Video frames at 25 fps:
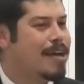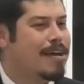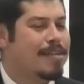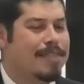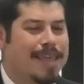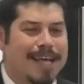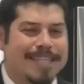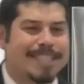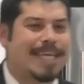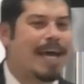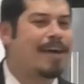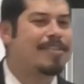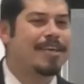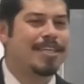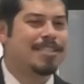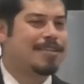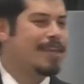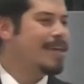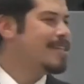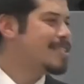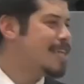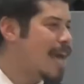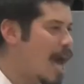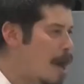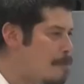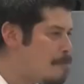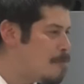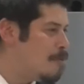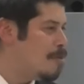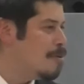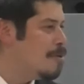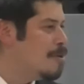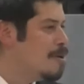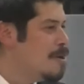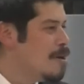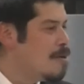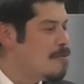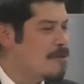That's how these things
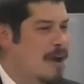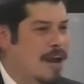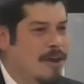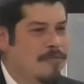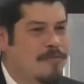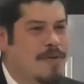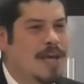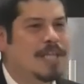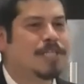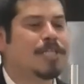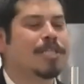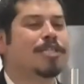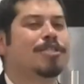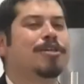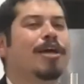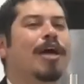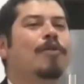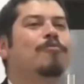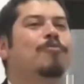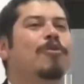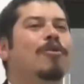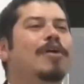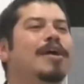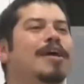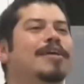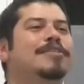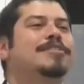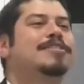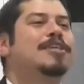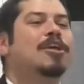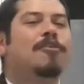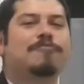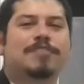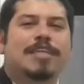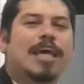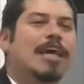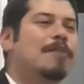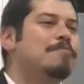happen, right? Eventually, it's like, well, instead
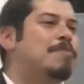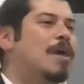of taking